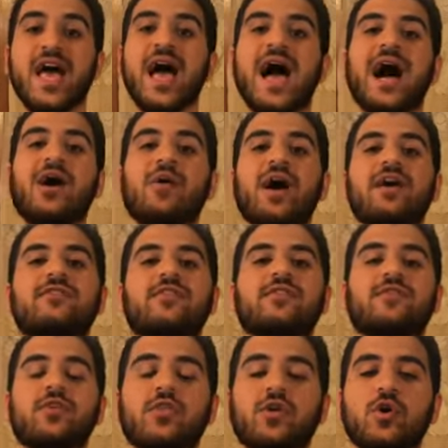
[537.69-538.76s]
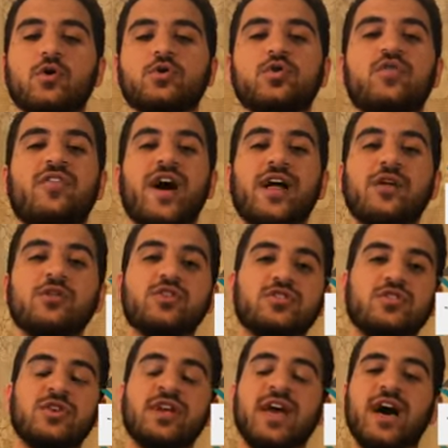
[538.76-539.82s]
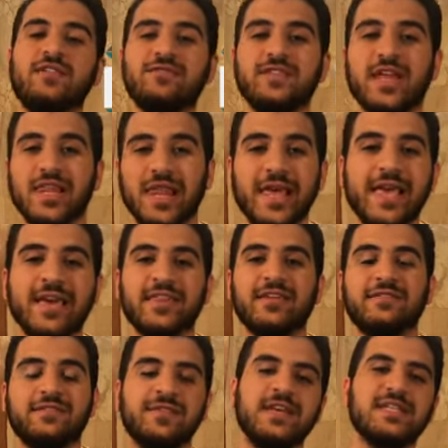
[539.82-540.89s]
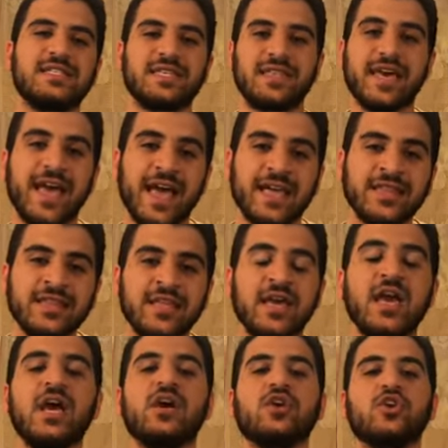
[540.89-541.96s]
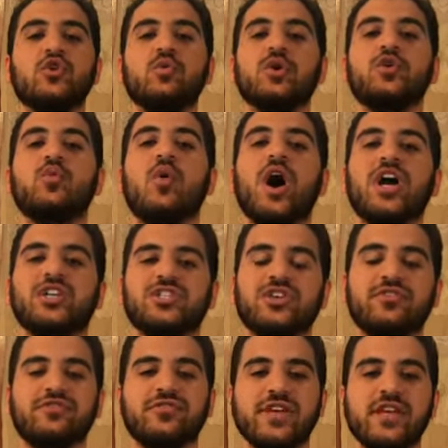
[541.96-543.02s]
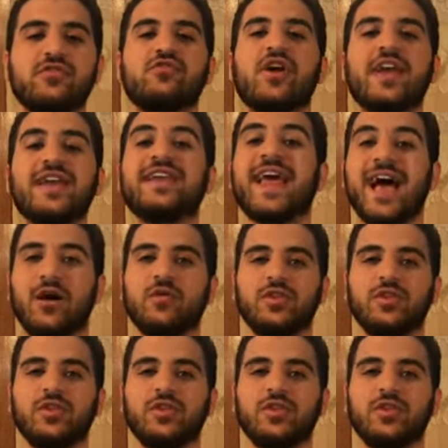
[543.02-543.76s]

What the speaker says: However, for those who follow the sunnah of delaying the feet to the end, you would wash your feet right now.